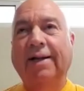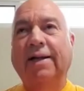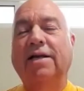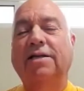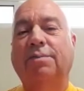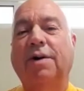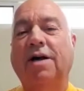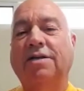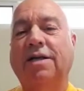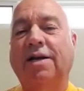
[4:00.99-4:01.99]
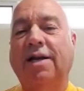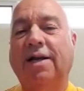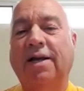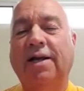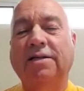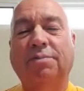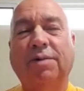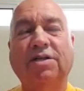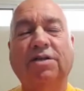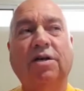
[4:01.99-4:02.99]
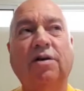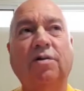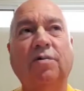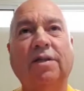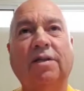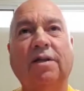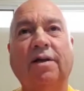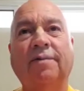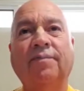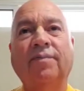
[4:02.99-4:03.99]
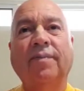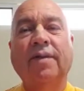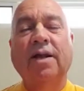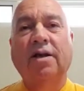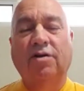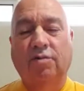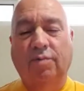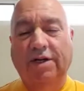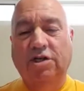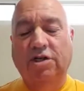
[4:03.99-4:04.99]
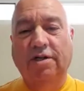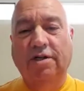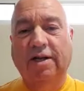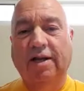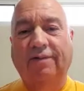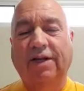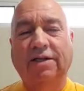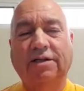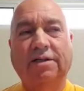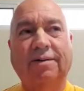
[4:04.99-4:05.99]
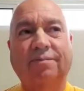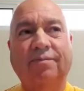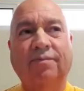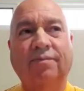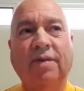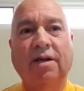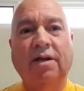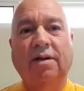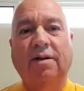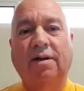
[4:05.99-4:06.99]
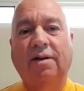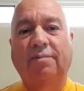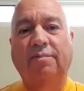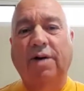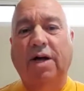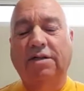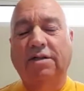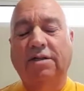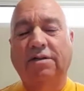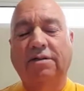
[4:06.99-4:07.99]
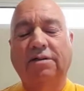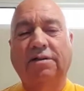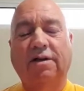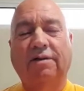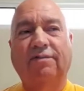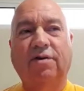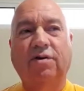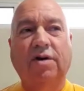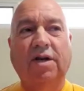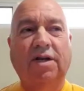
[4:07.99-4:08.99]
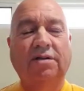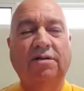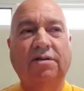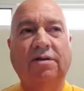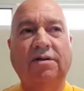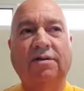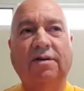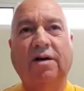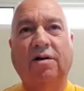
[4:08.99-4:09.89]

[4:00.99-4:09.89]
Yes, Boxing Day has much to do with the rich giving some boxes of goodies and